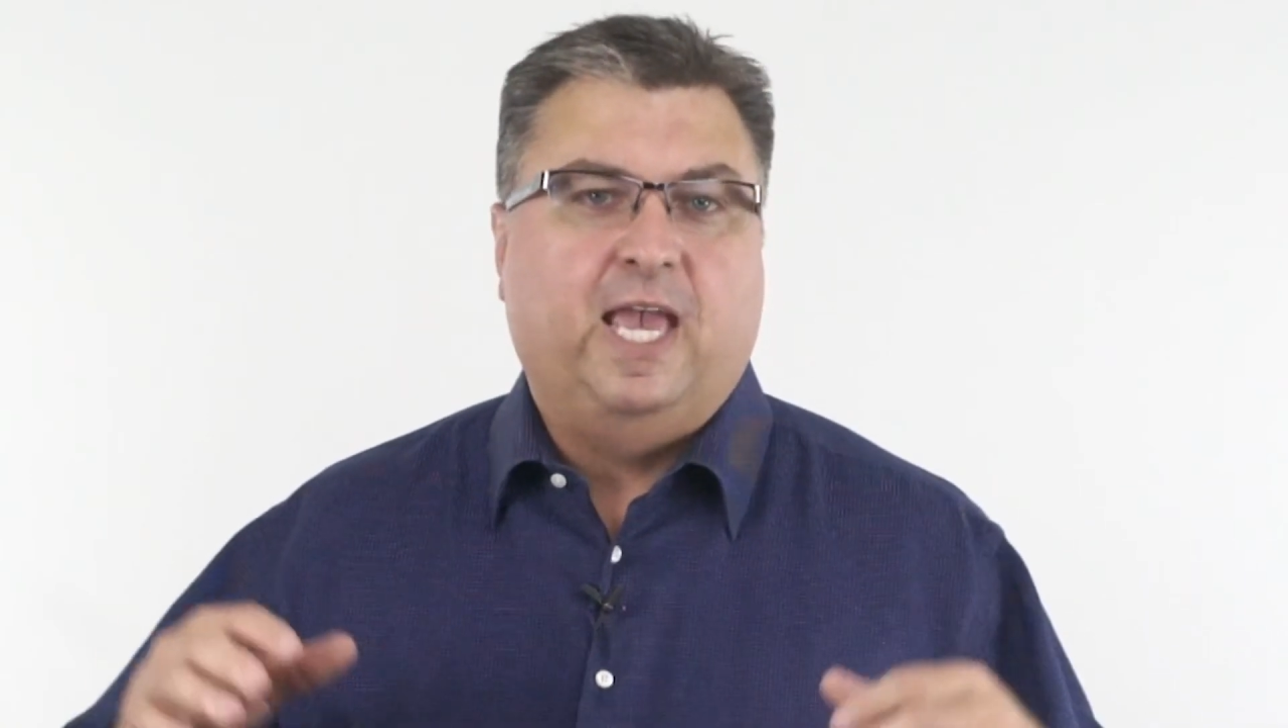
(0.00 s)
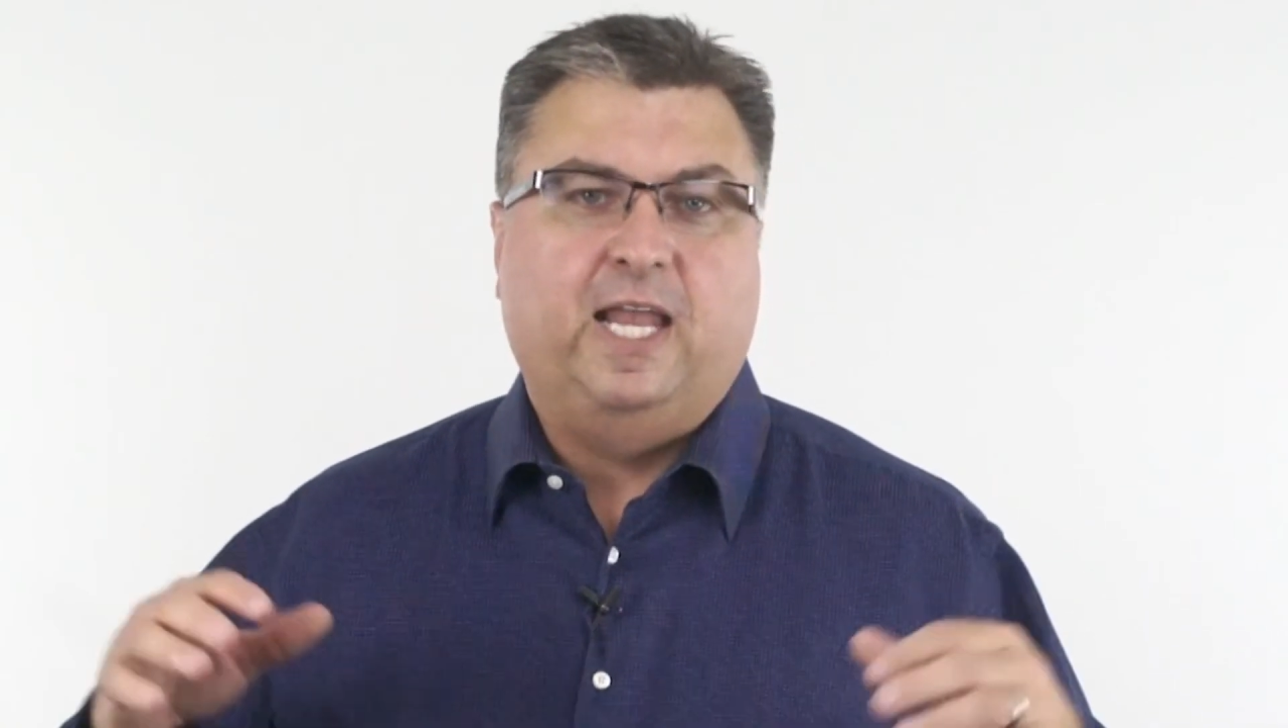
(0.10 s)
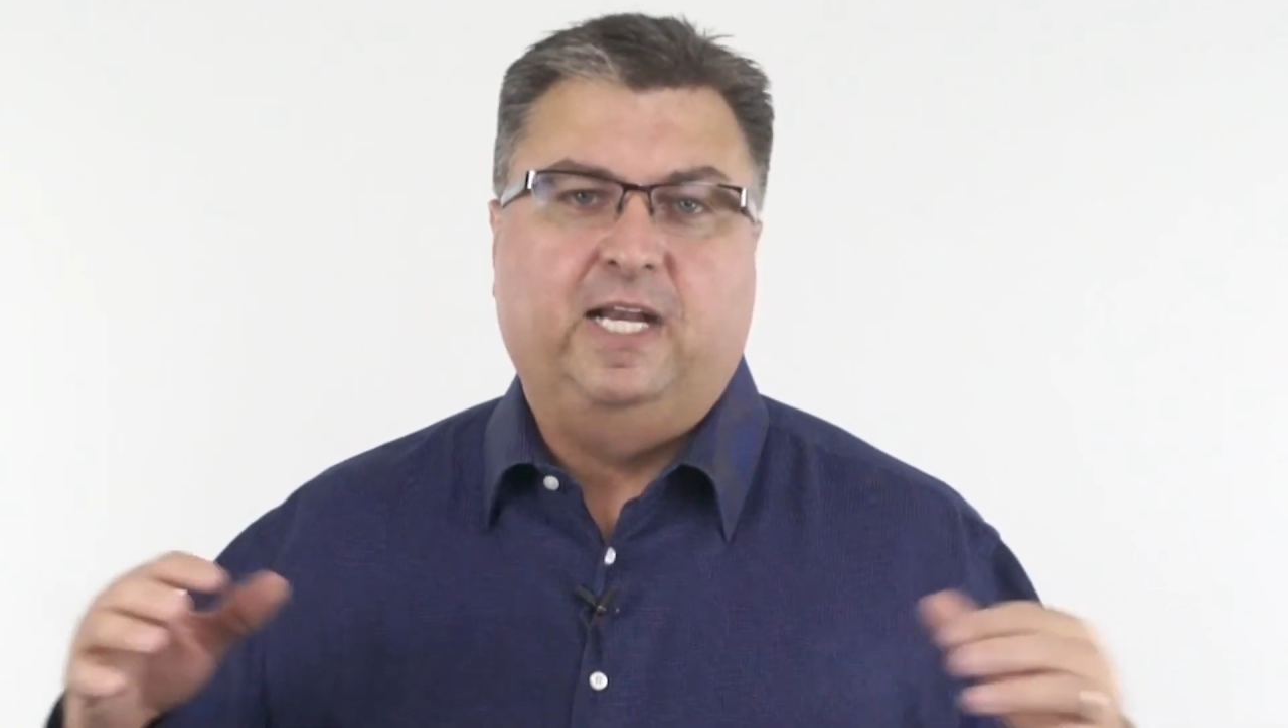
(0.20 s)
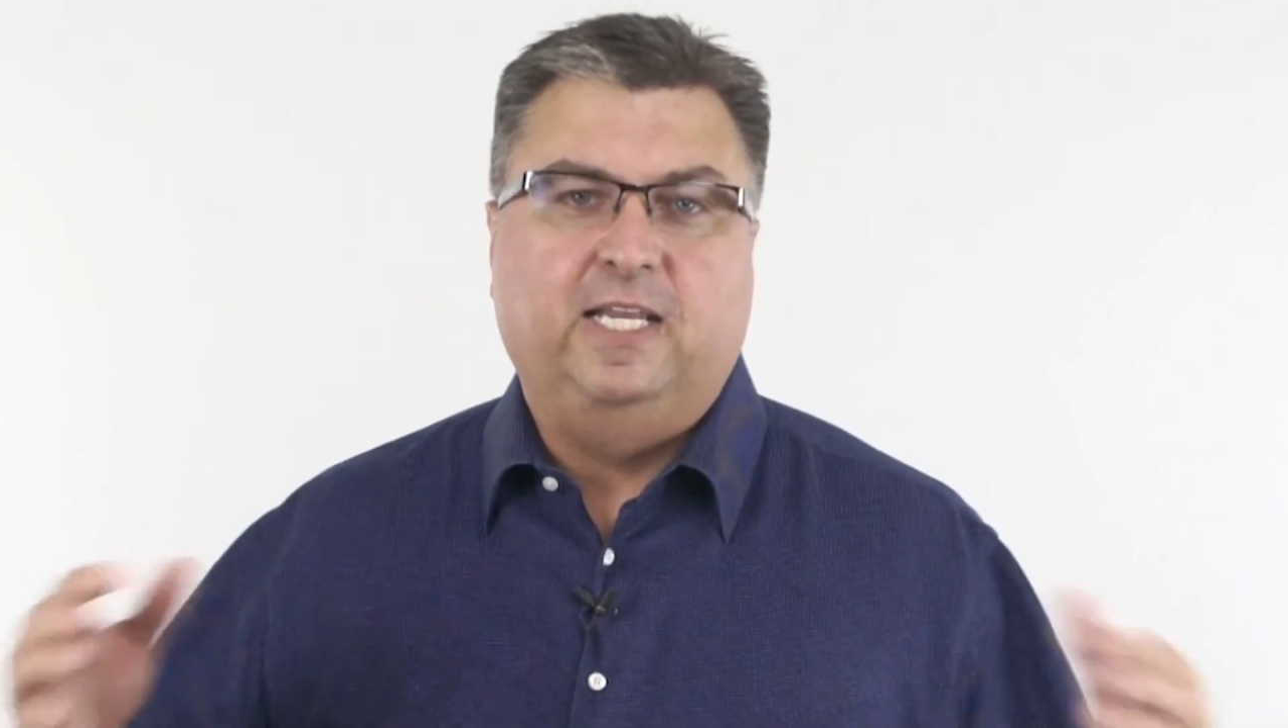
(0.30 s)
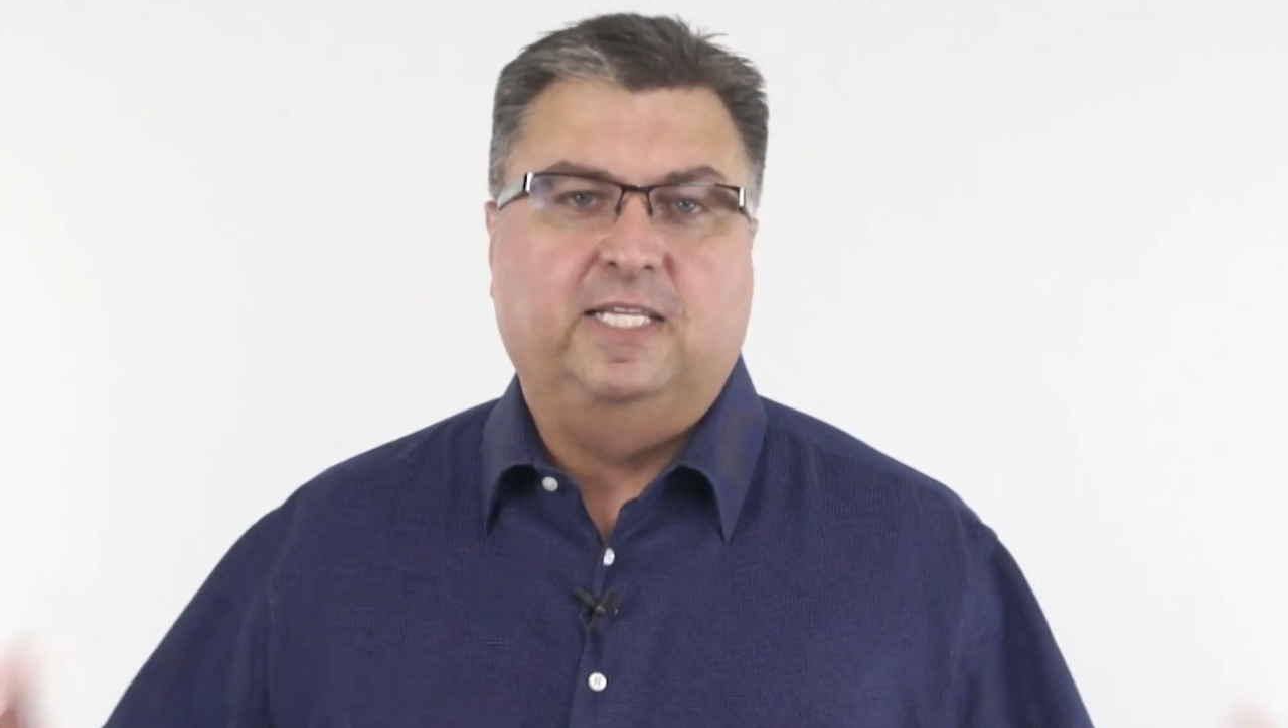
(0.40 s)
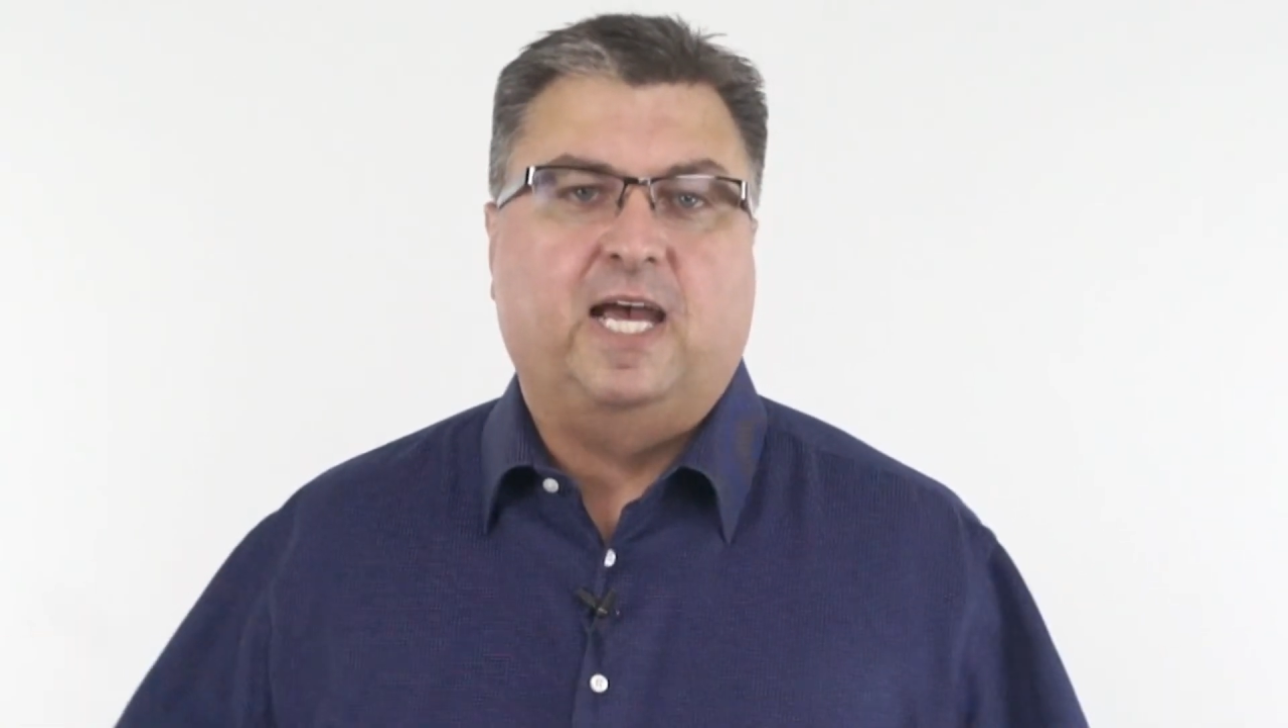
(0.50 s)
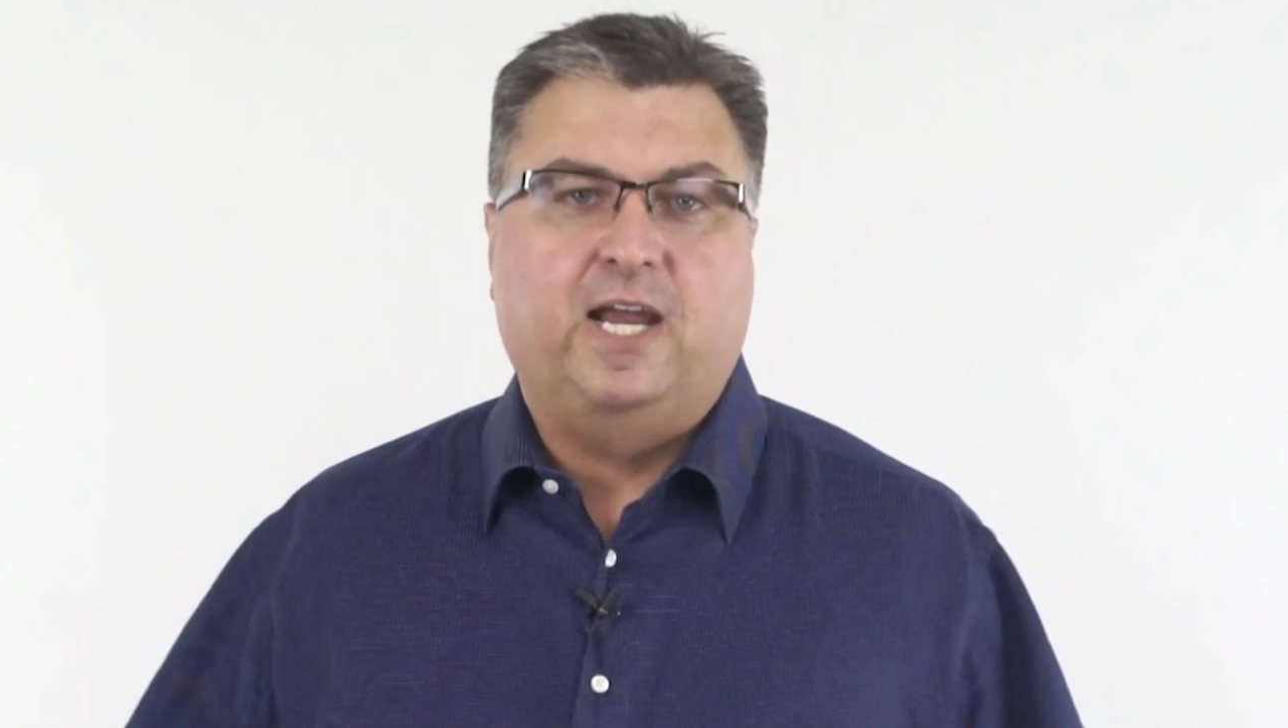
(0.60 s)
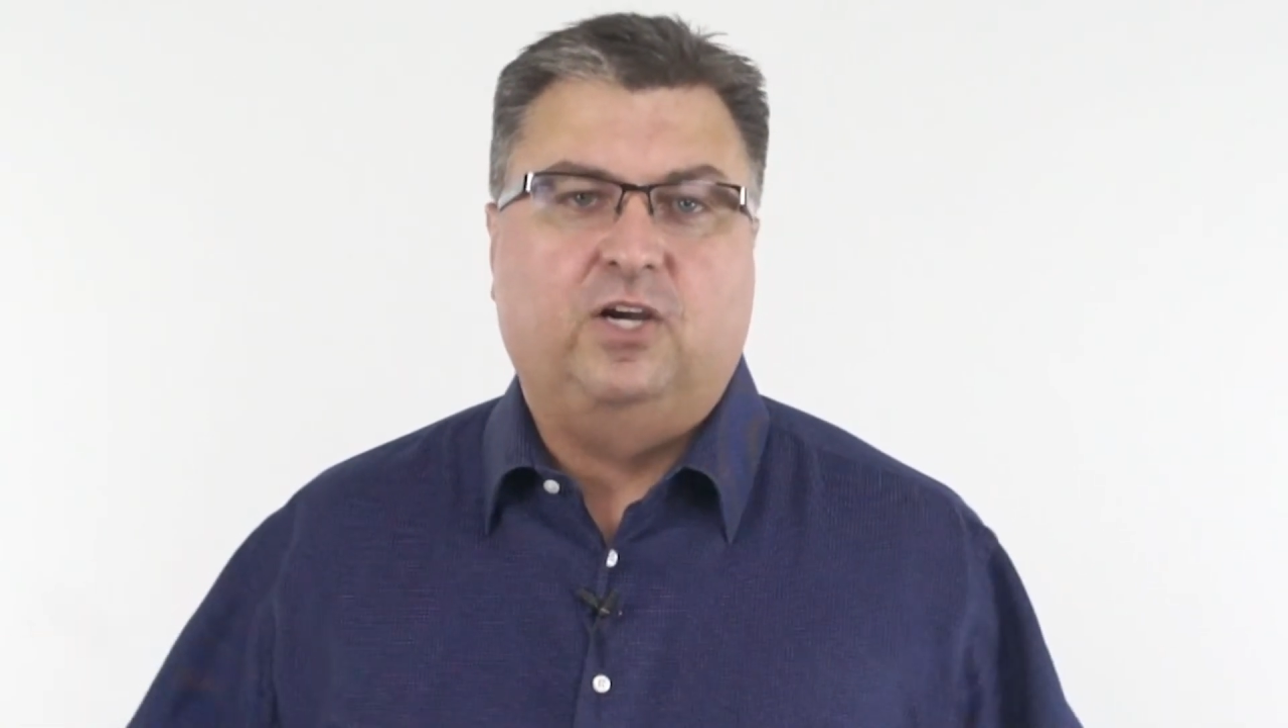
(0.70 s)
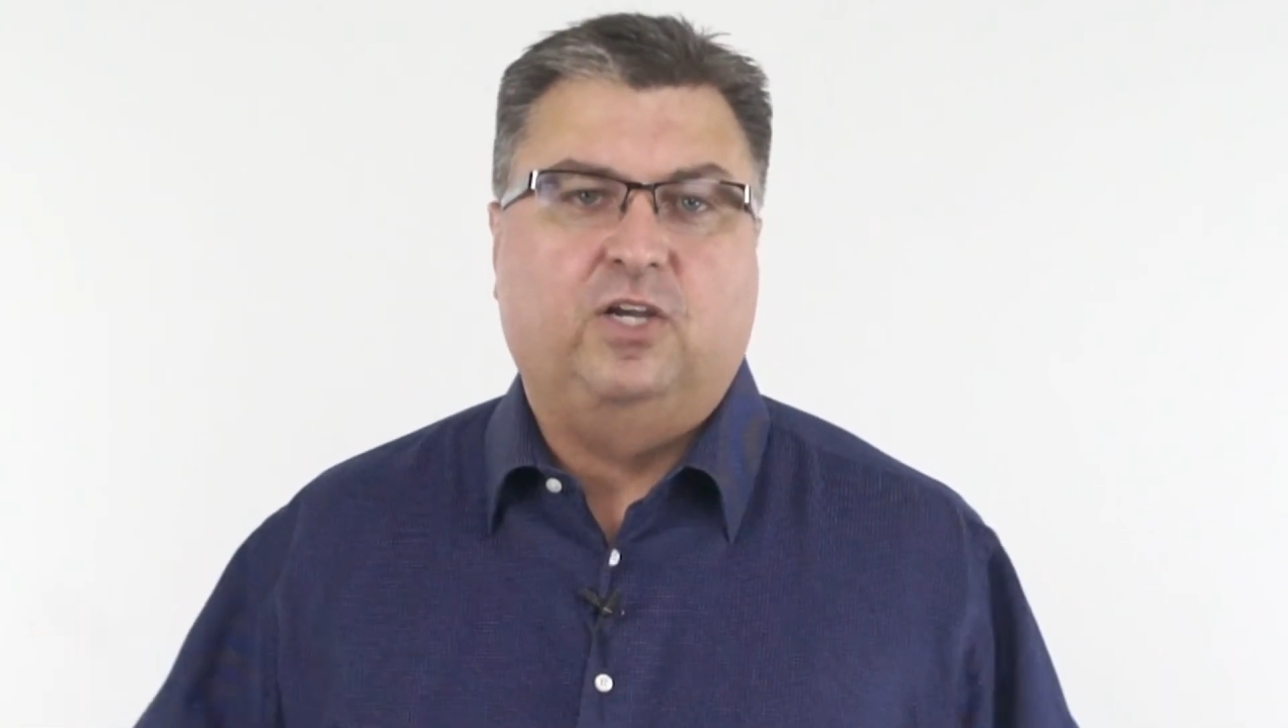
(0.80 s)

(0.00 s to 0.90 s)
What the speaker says: and an entire